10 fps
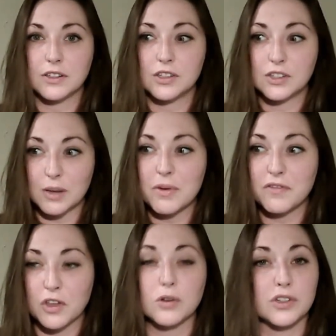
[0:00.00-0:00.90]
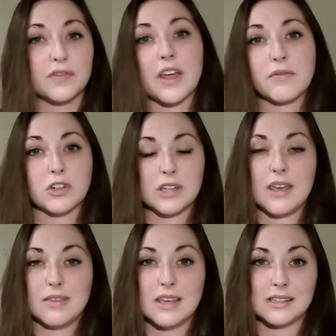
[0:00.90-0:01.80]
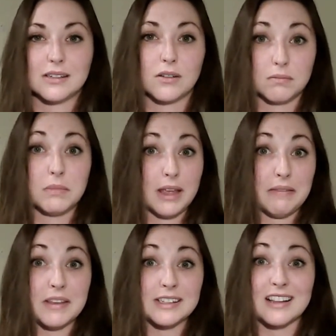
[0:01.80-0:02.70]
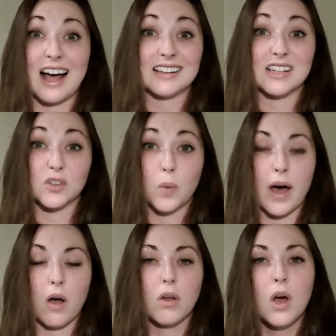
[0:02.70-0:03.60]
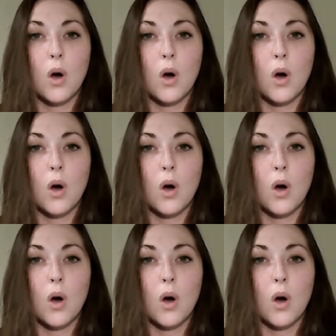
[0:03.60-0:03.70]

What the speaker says: some of those flavors in this glass as well.